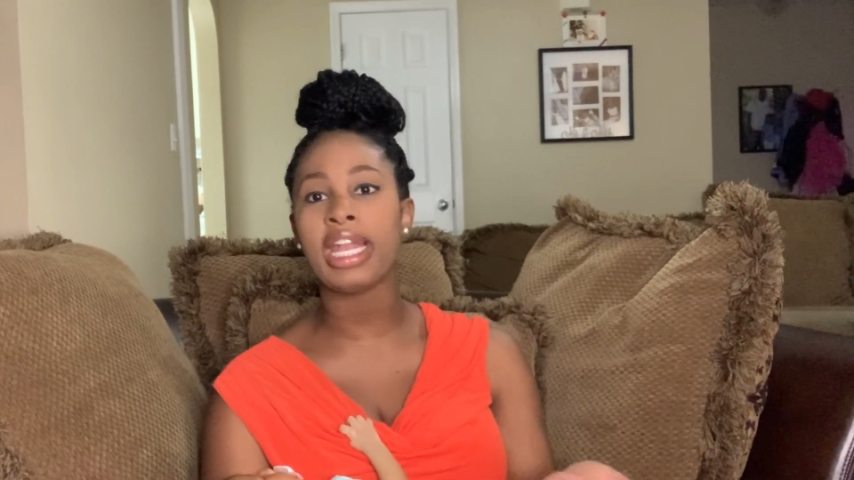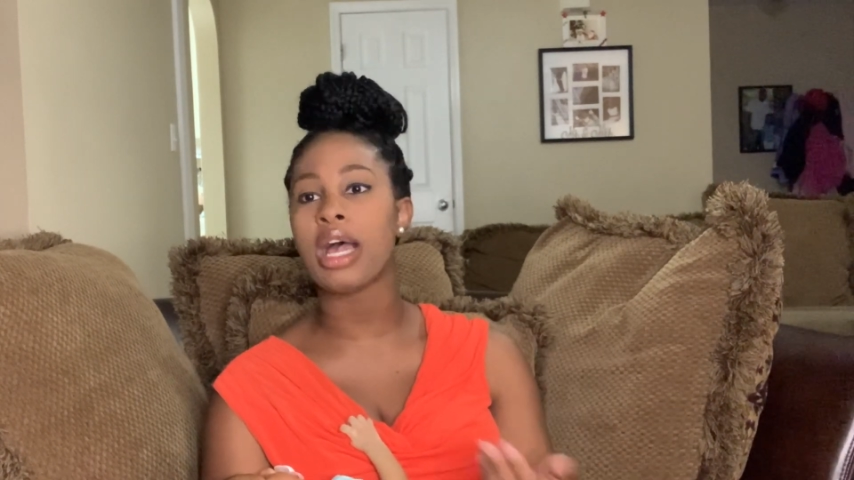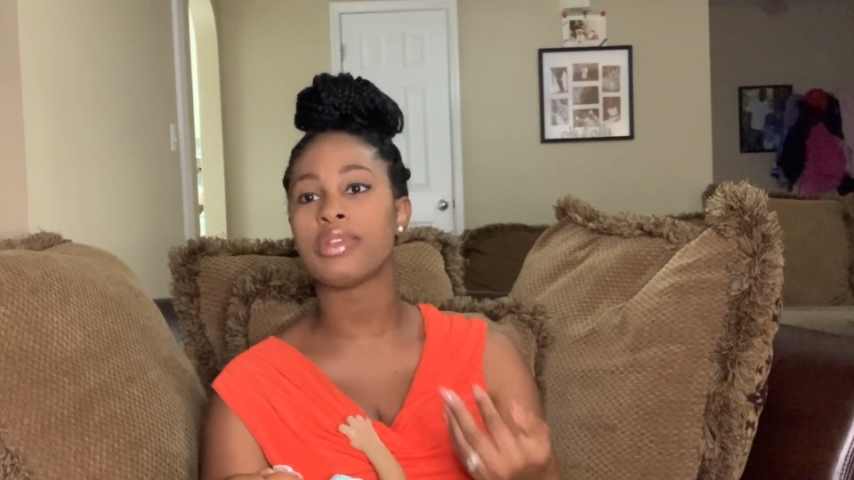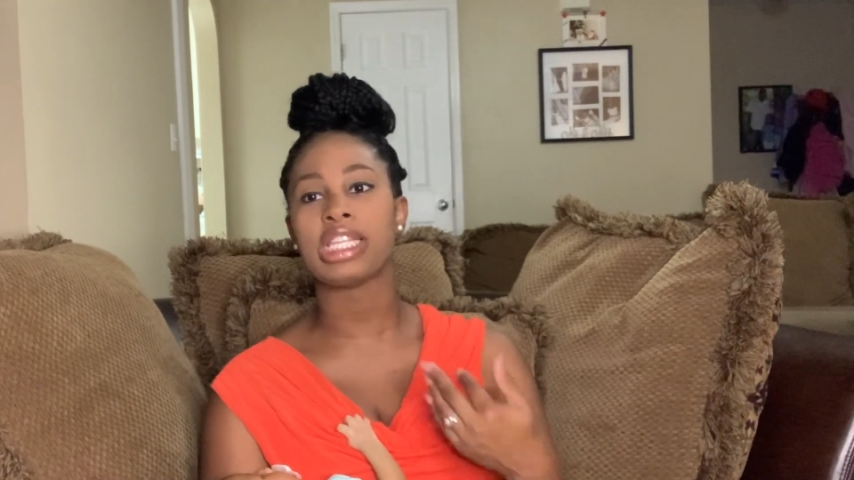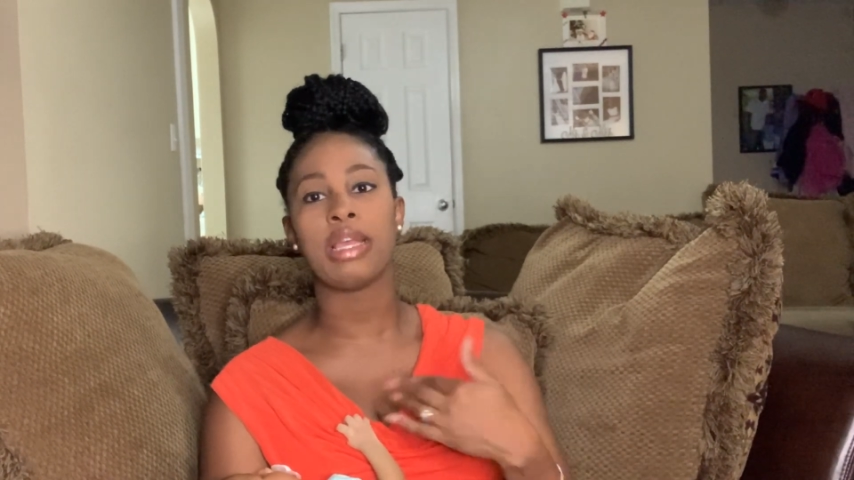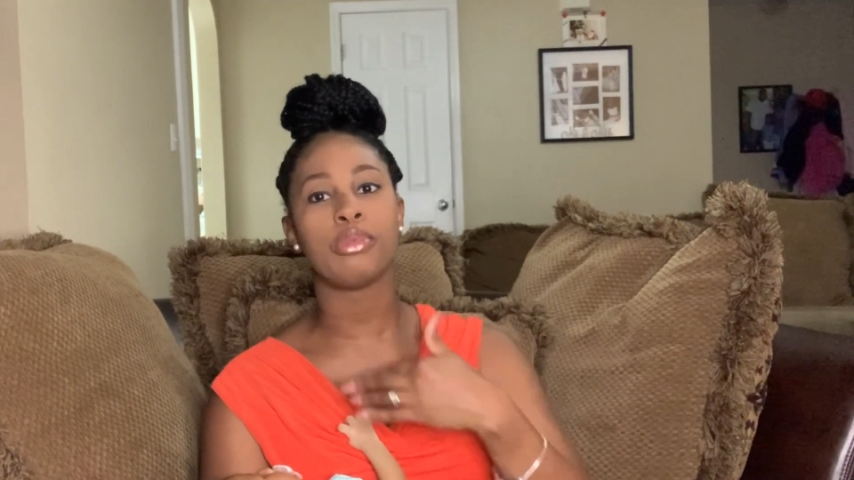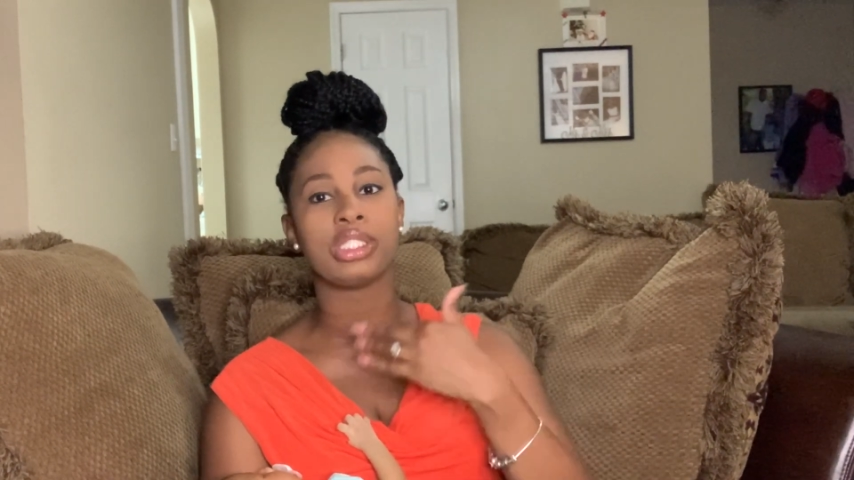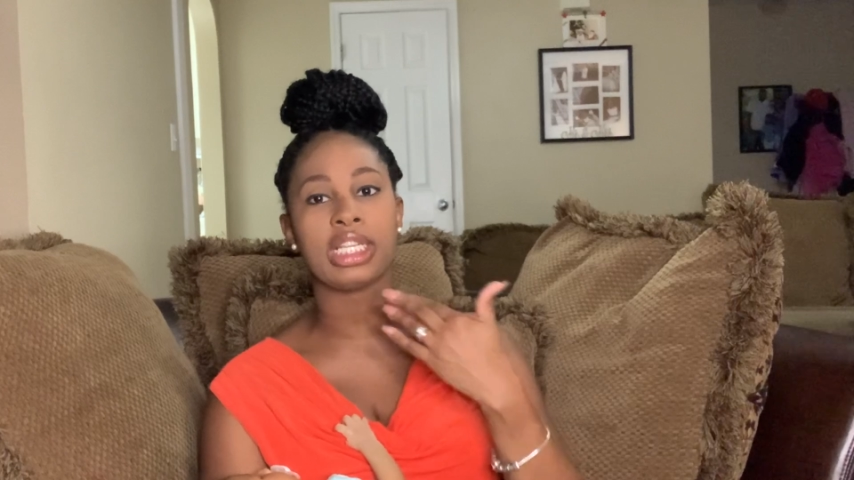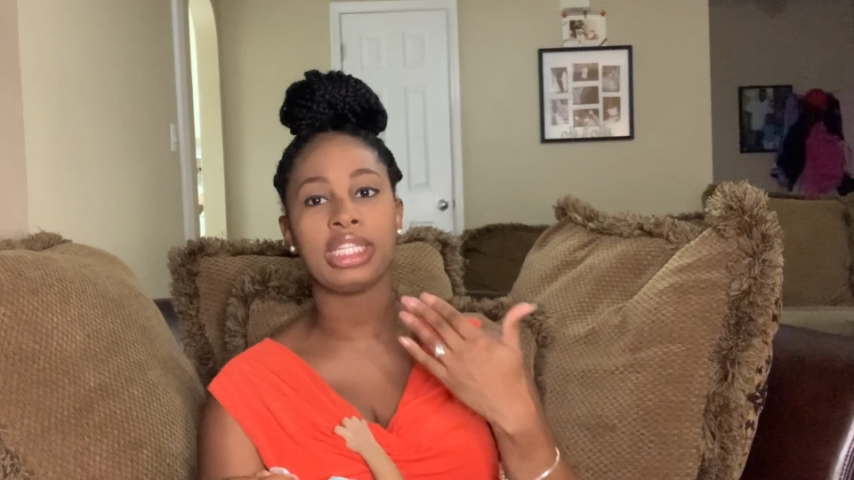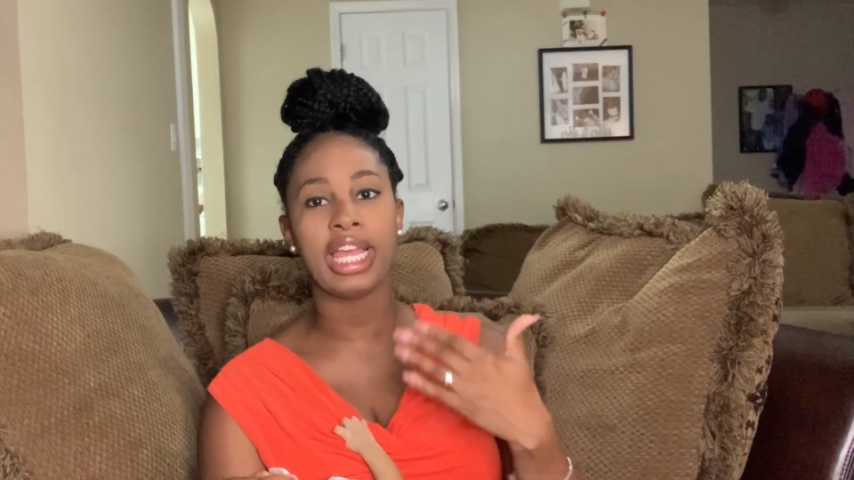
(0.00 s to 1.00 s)
I was able
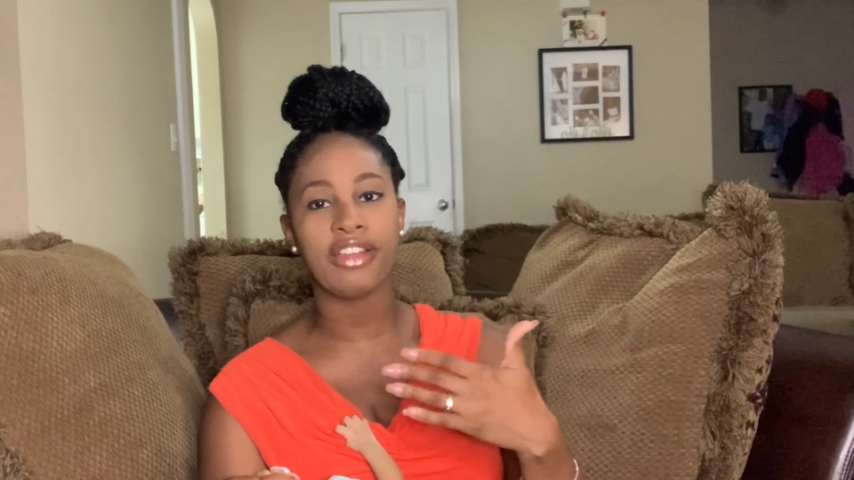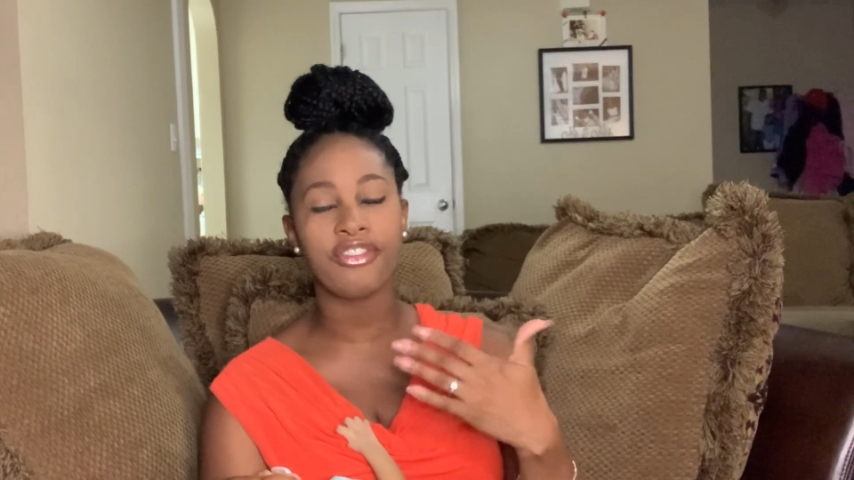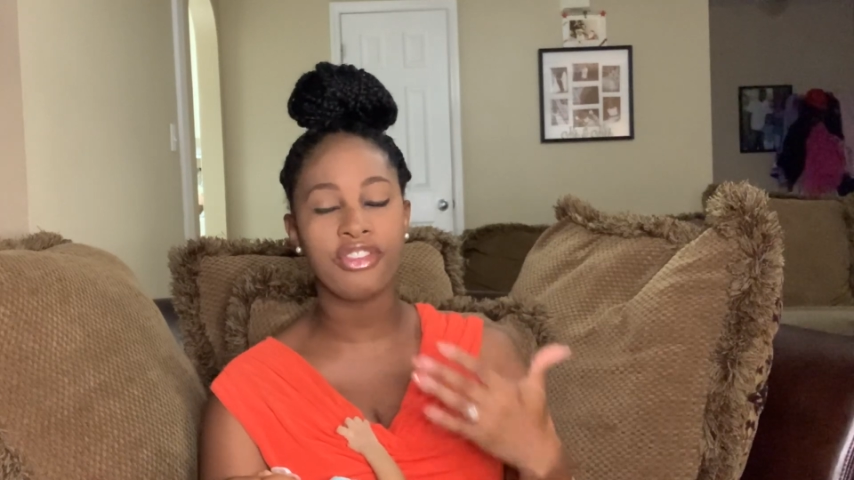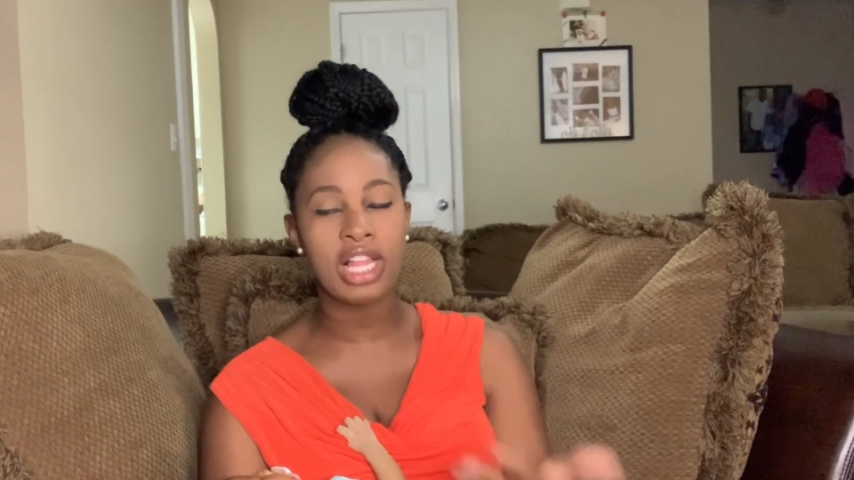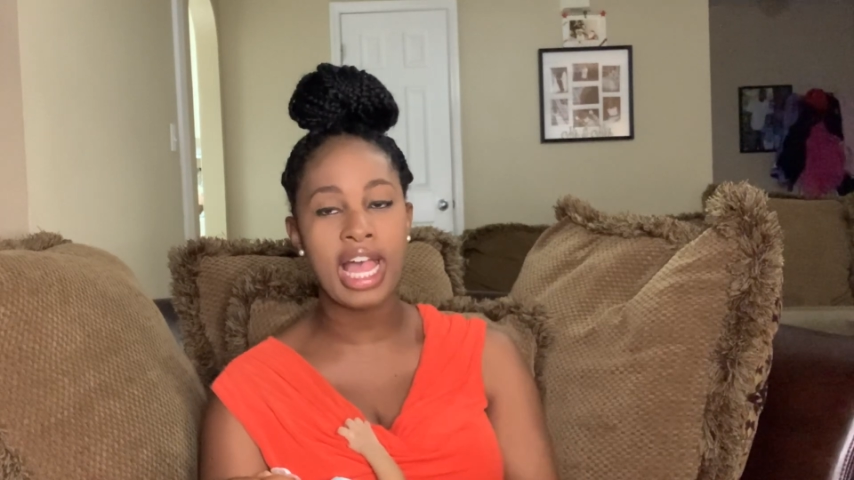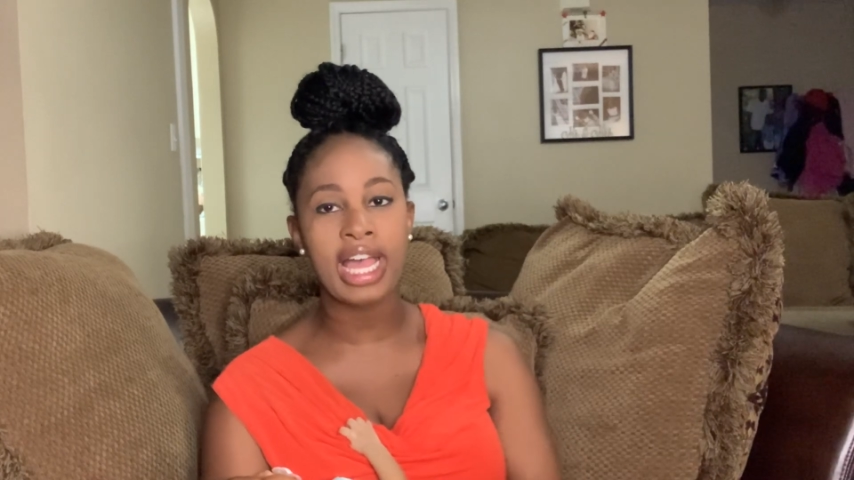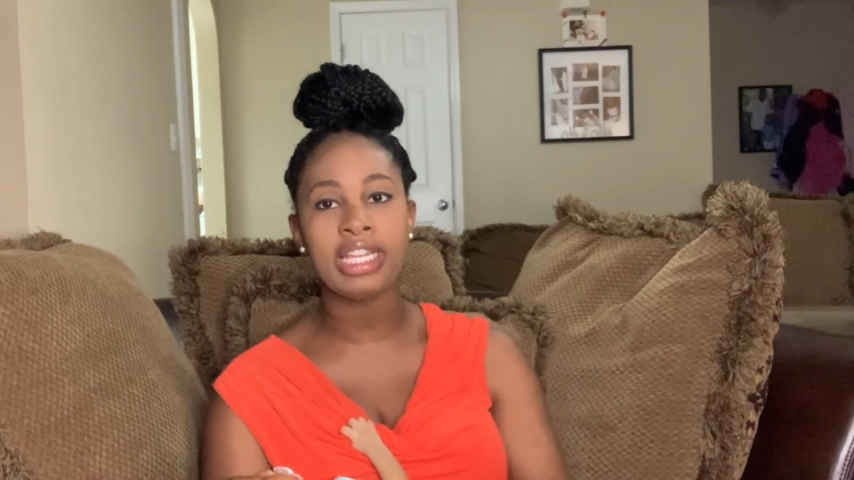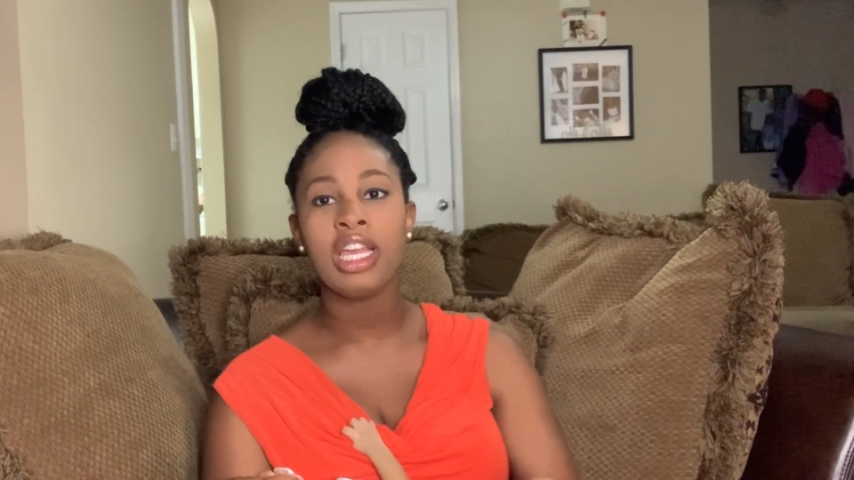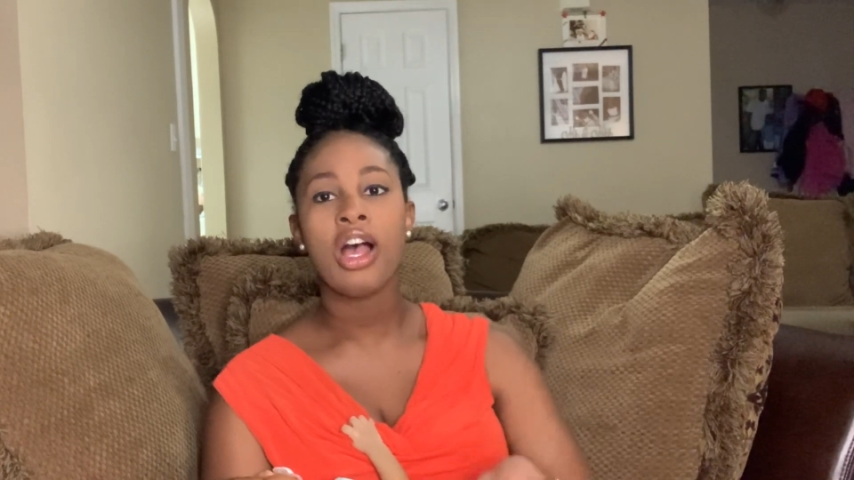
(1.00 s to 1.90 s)
to lay flat.